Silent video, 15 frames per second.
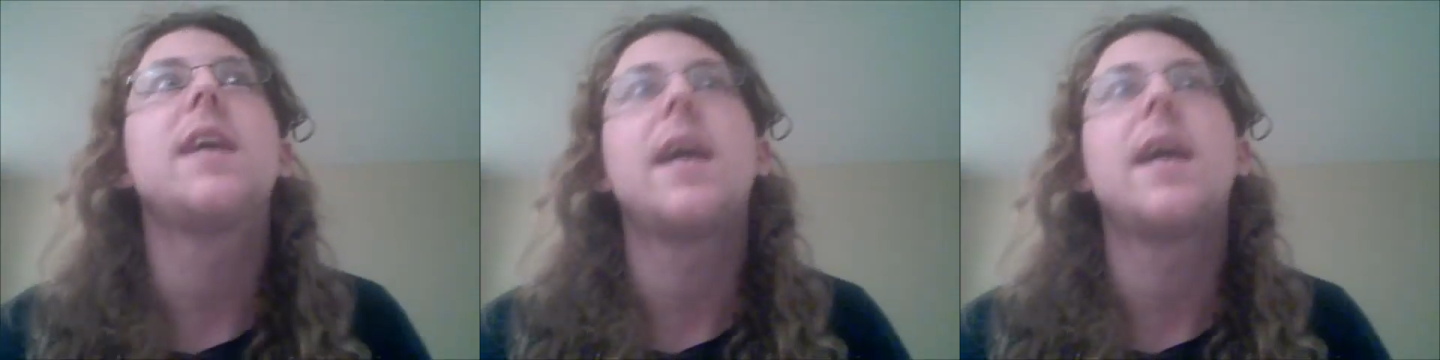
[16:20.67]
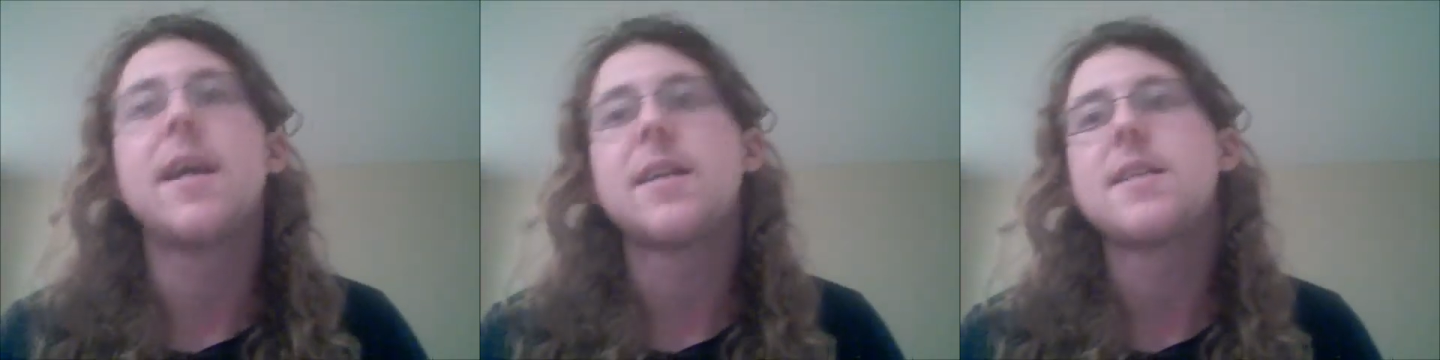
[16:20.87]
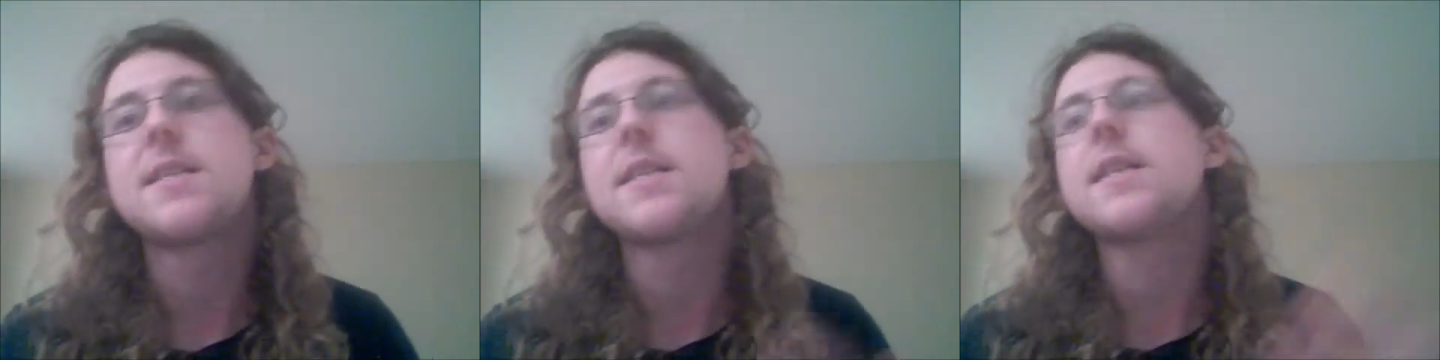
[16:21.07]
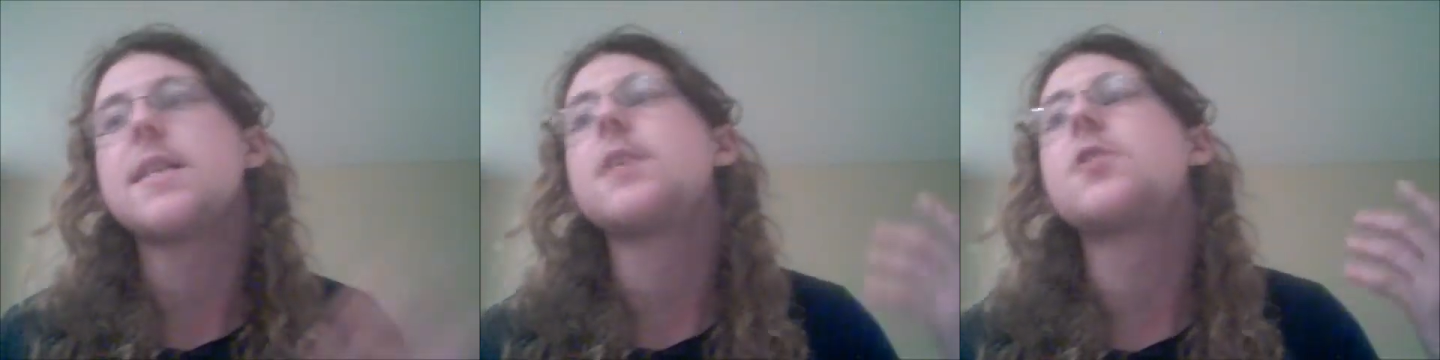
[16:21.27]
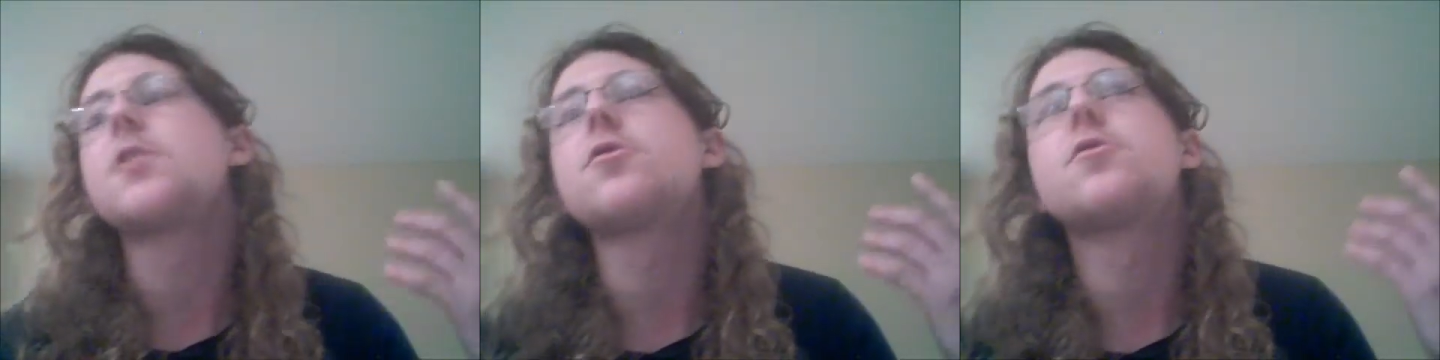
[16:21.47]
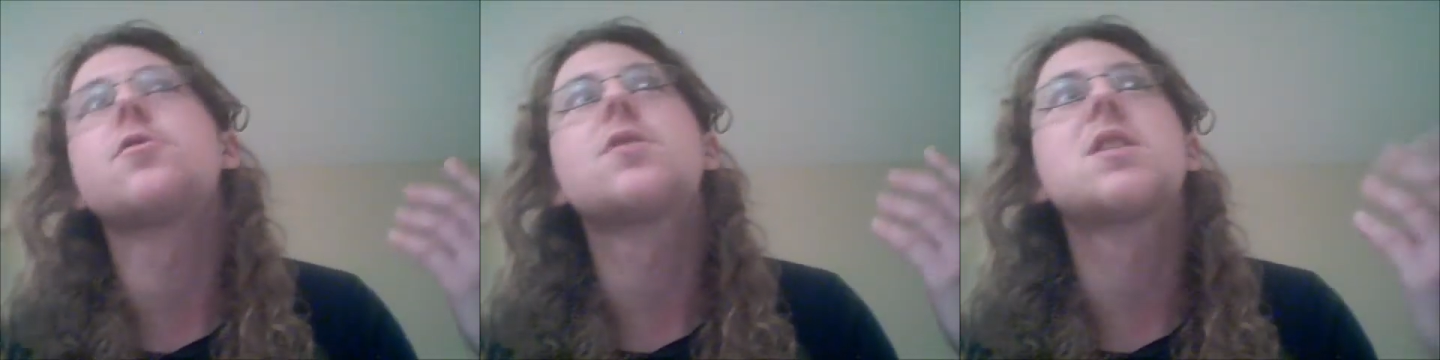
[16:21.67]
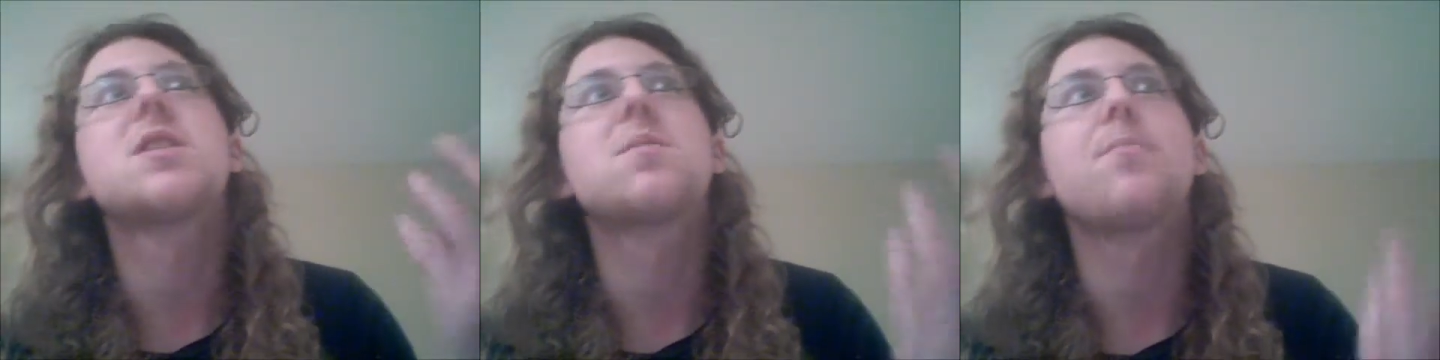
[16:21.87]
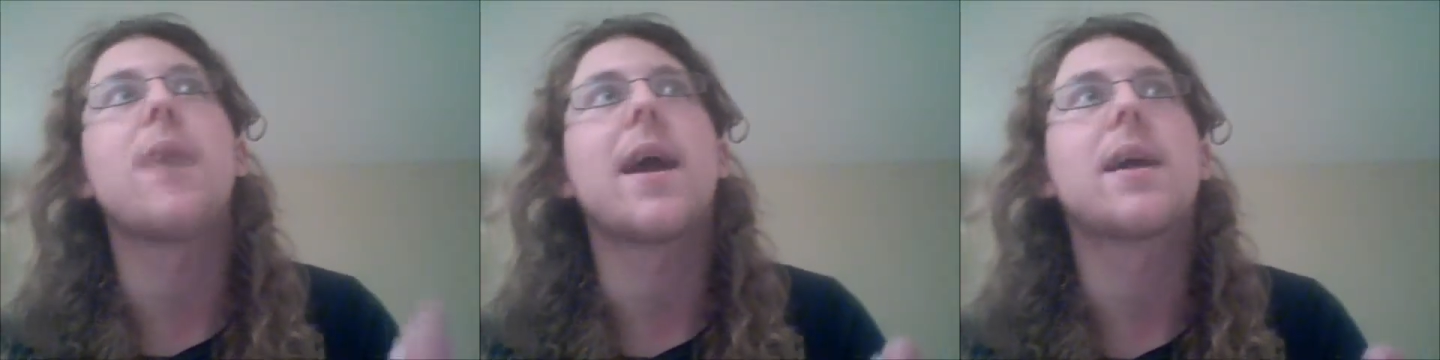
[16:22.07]
It did introduce
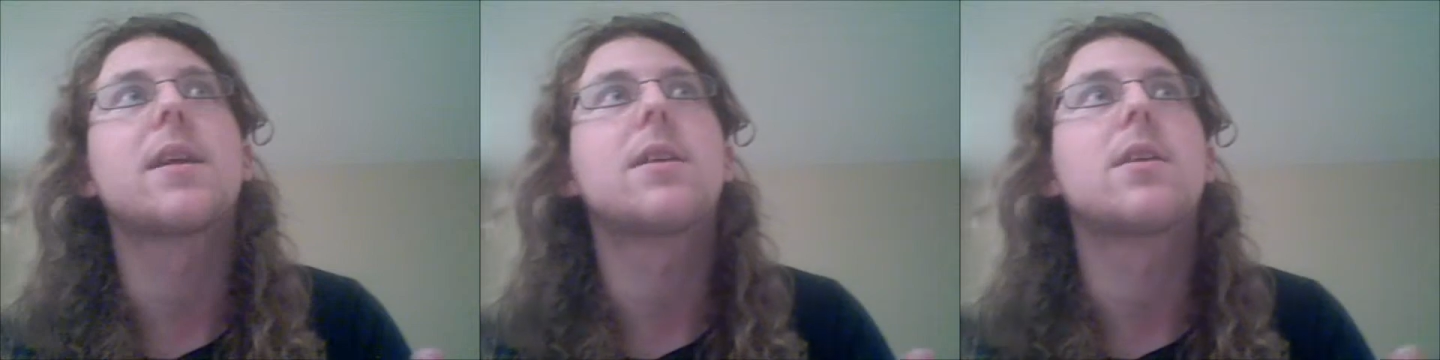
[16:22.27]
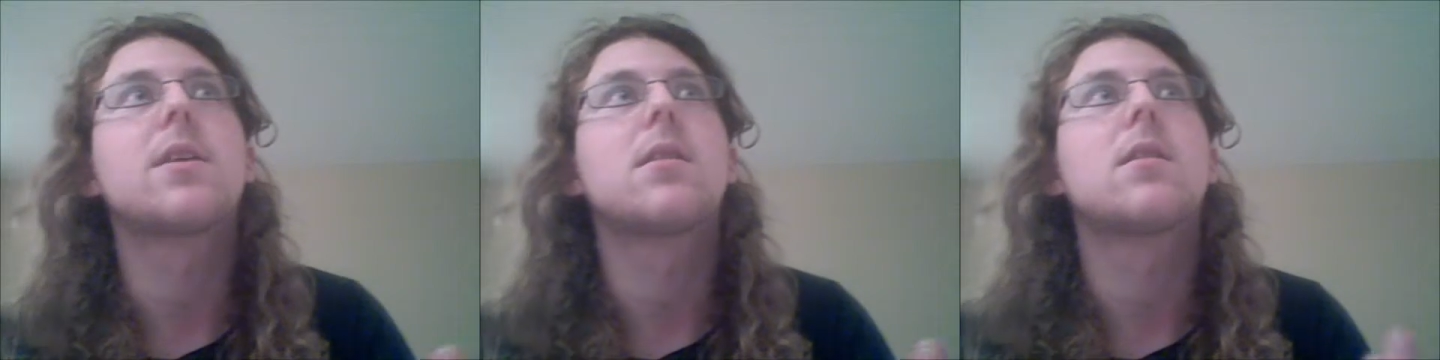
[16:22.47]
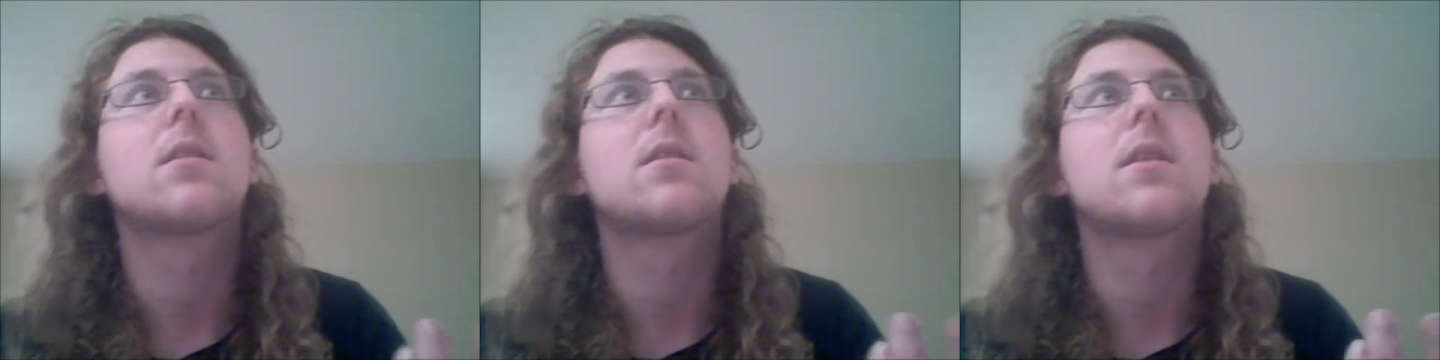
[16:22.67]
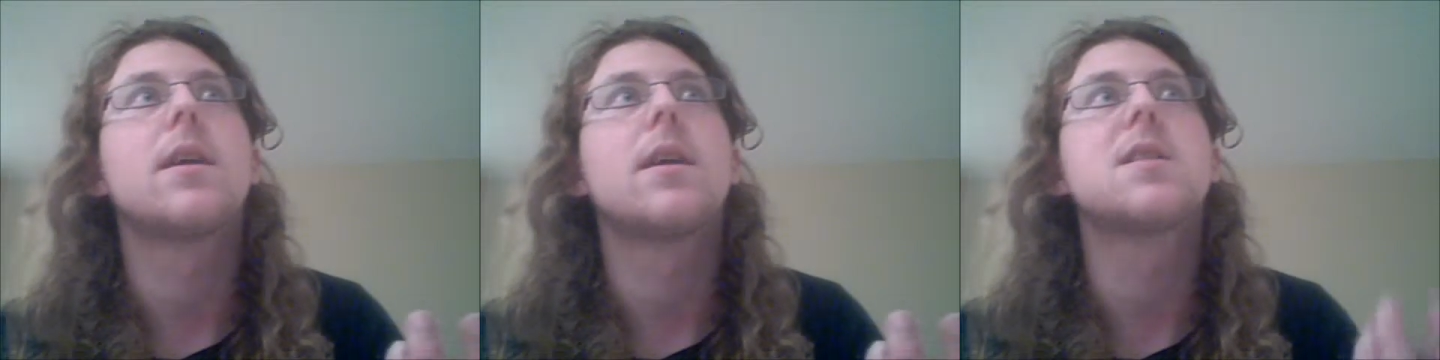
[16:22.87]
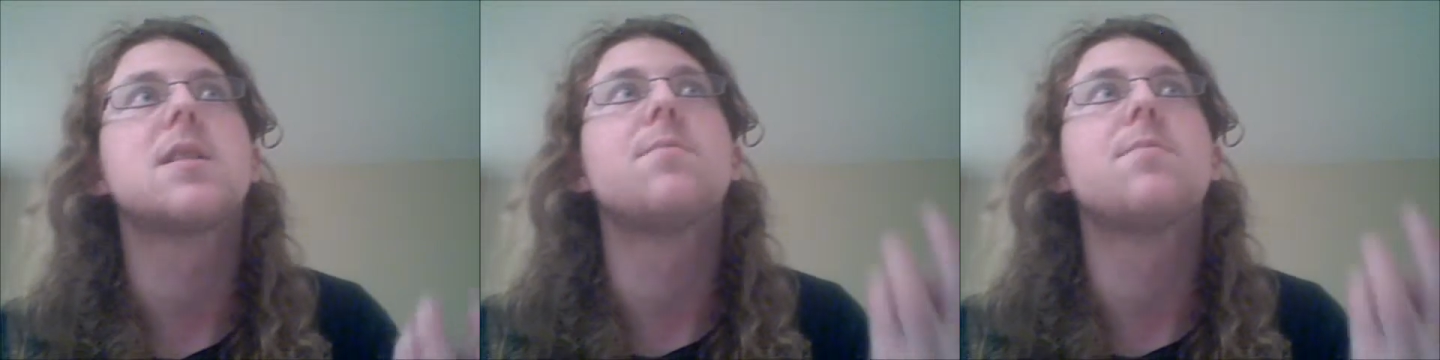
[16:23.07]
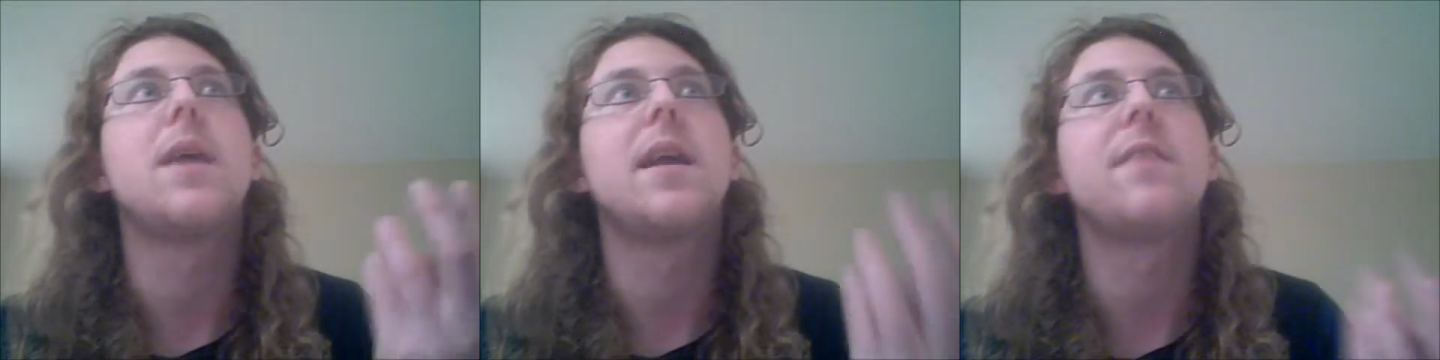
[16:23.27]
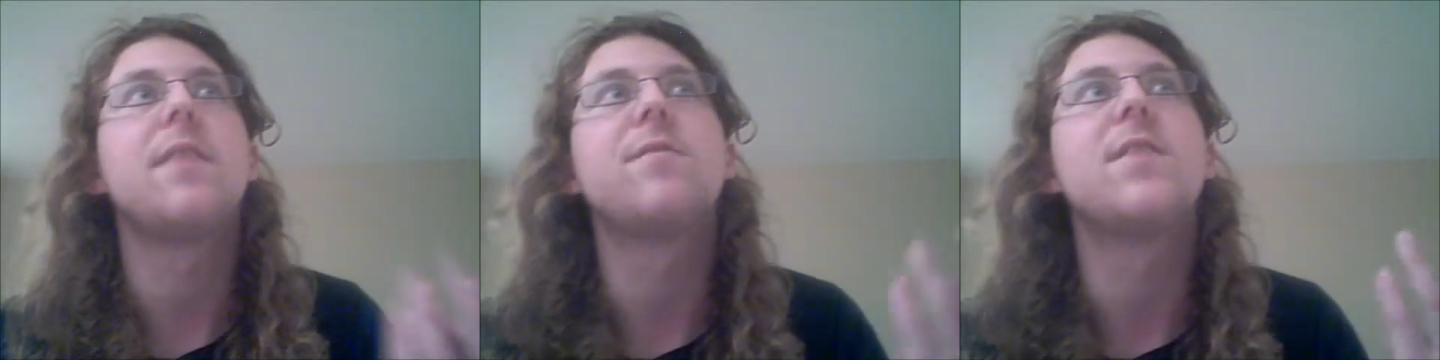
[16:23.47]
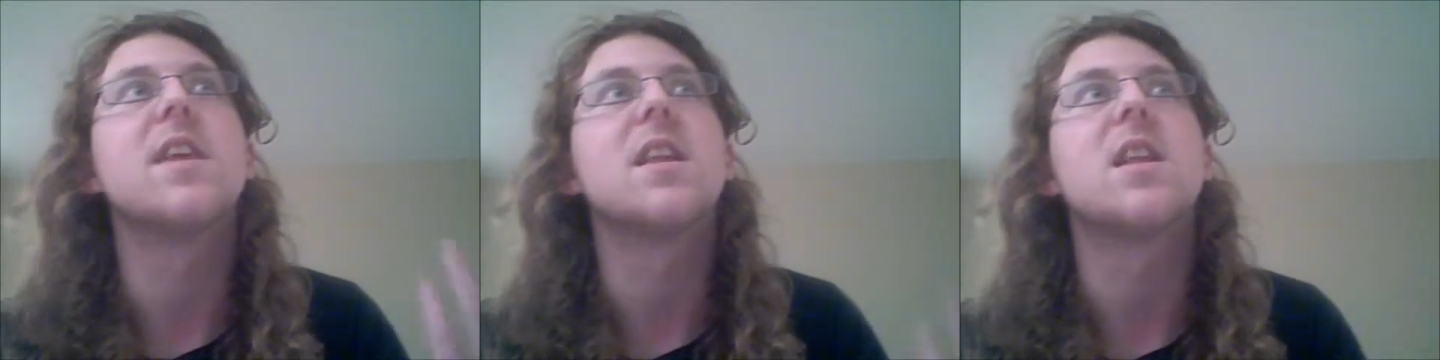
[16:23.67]
Spectre as a main
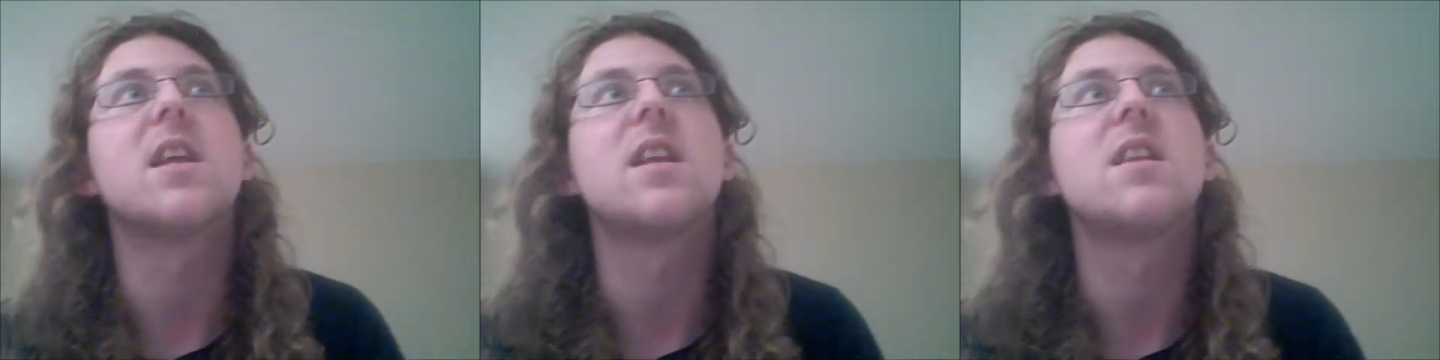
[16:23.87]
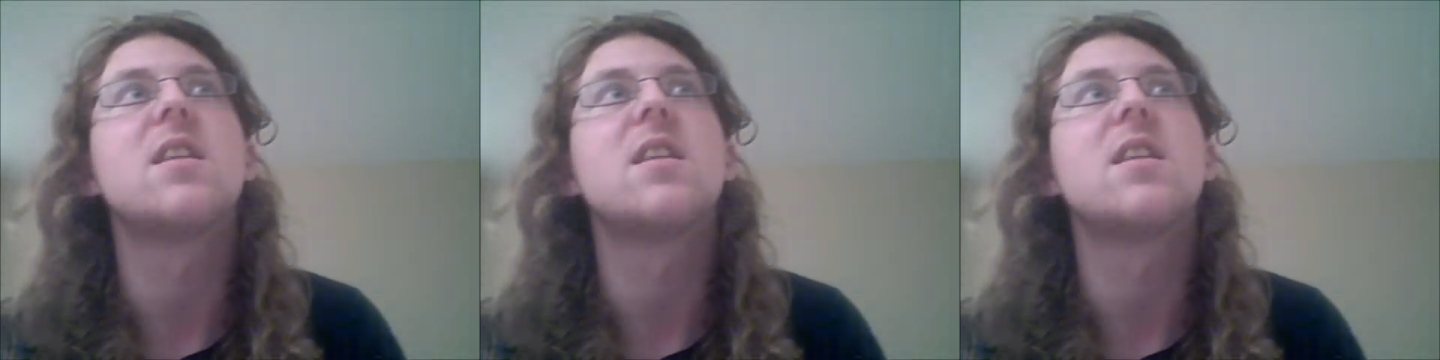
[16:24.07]
villain,